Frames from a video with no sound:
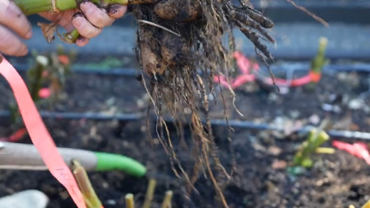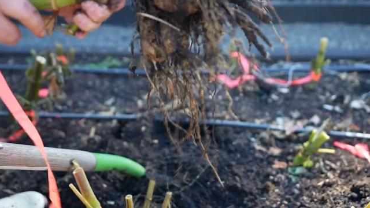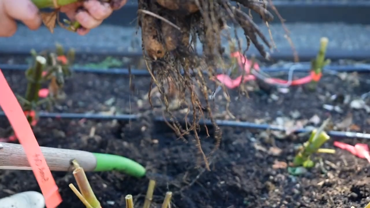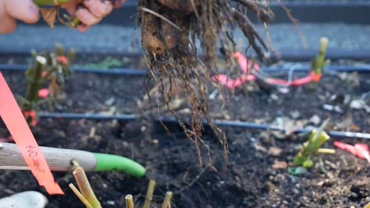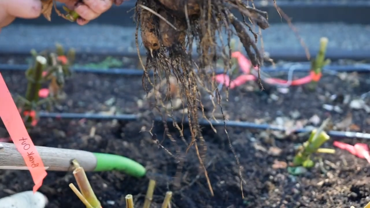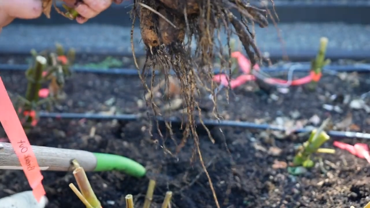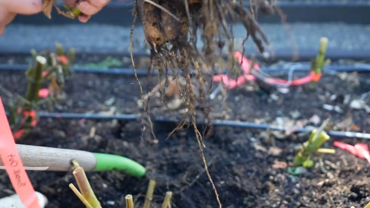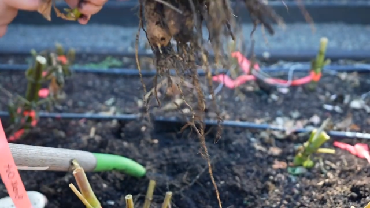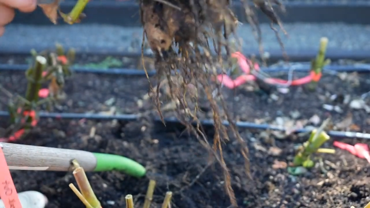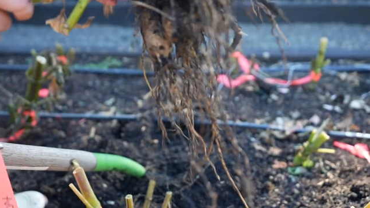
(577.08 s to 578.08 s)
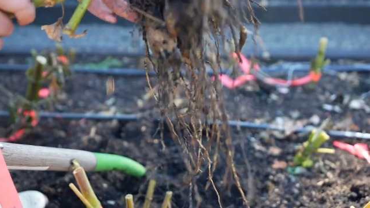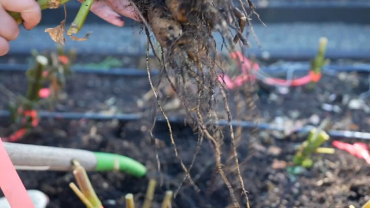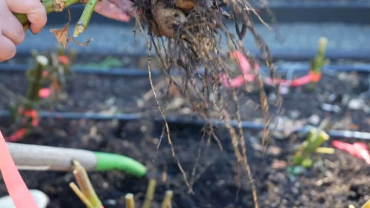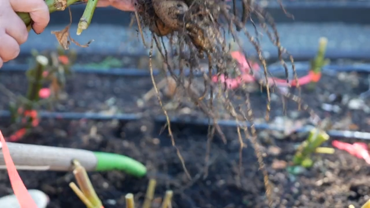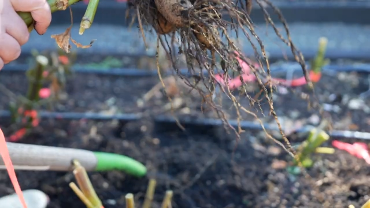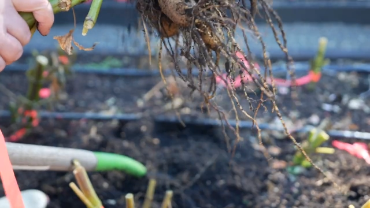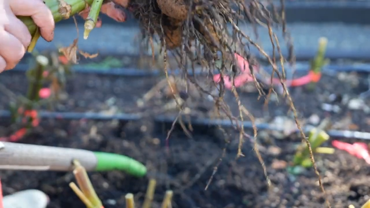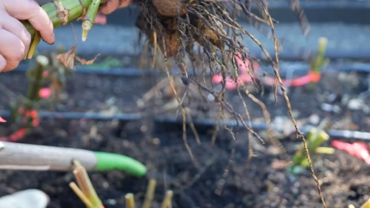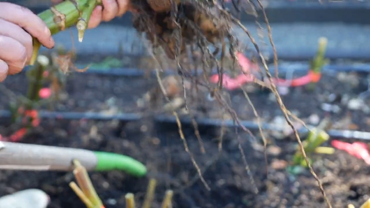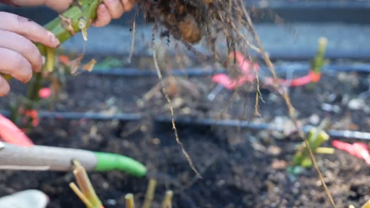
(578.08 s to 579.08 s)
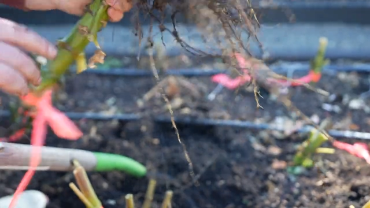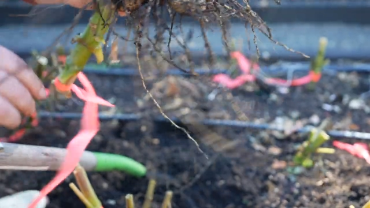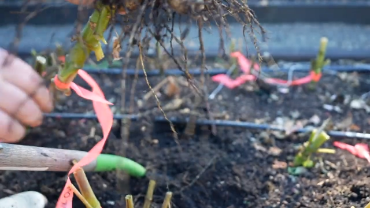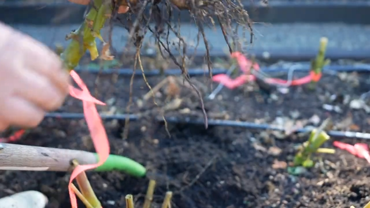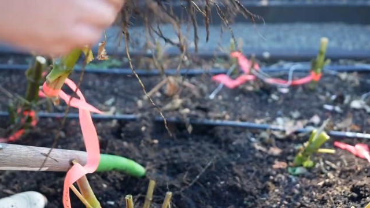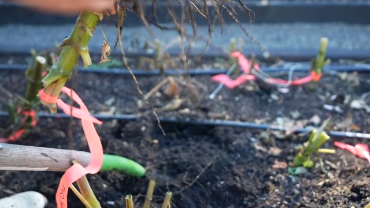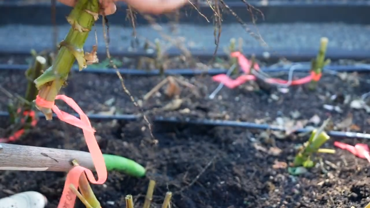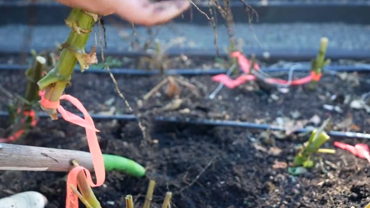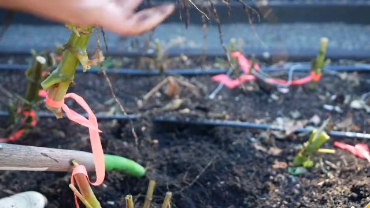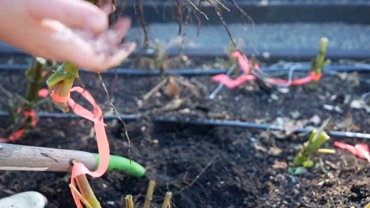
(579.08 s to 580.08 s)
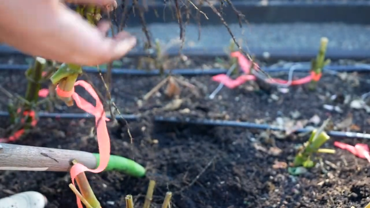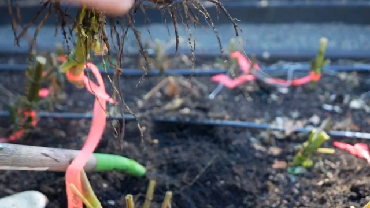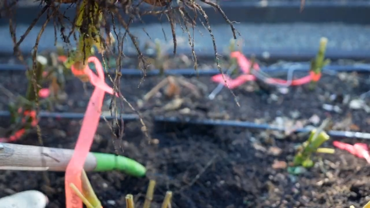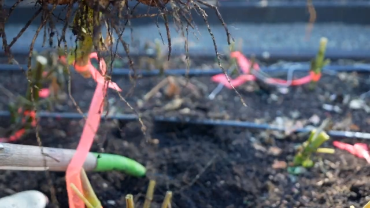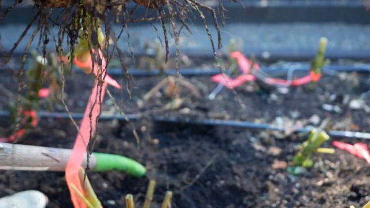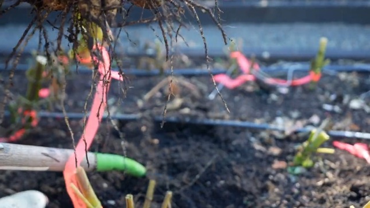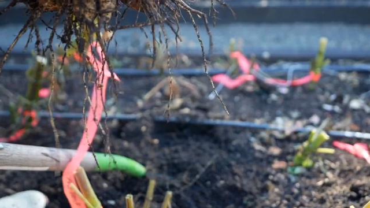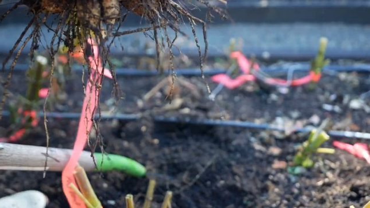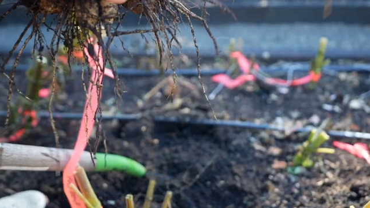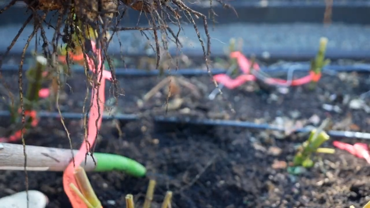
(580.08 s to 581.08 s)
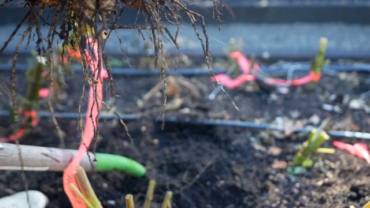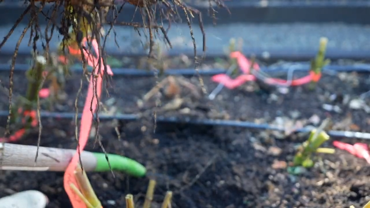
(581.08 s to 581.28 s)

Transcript: (no speaker visible)